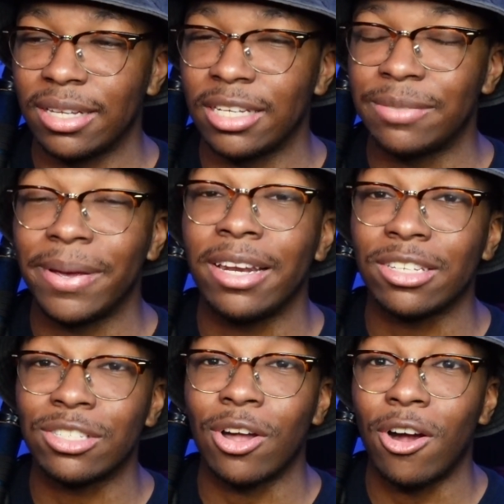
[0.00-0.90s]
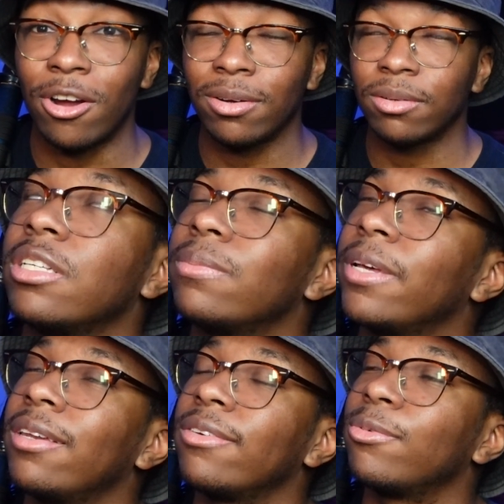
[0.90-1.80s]
Hispanic star.
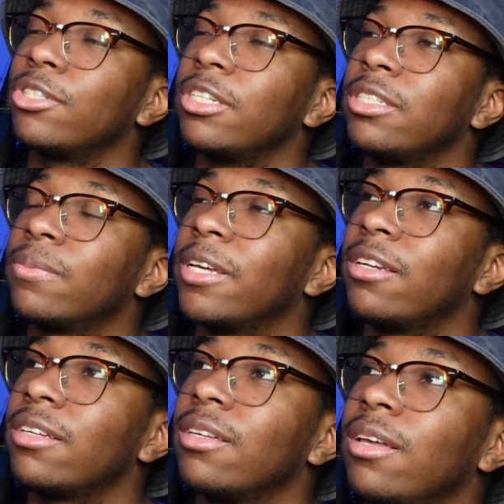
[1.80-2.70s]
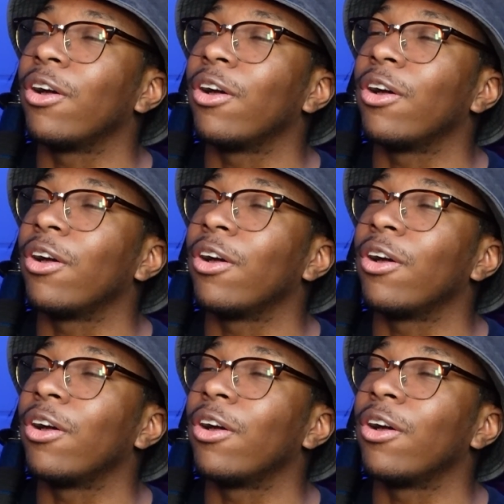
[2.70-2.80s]
Hispanic. Was she Hispanic?